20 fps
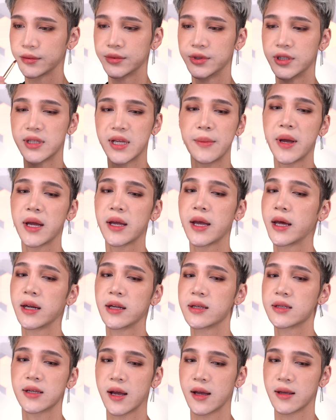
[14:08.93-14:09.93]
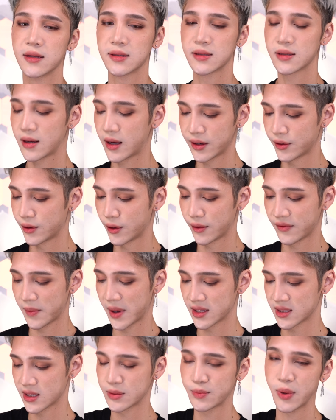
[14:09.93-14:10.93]
Does that make any sense? I don't know if it
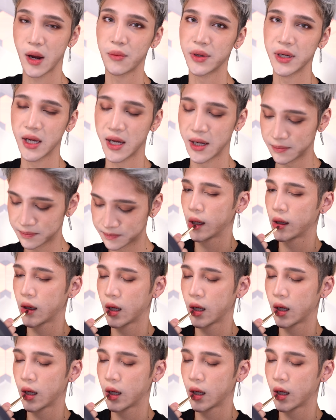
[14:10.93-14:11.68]
makes sense. Probably not.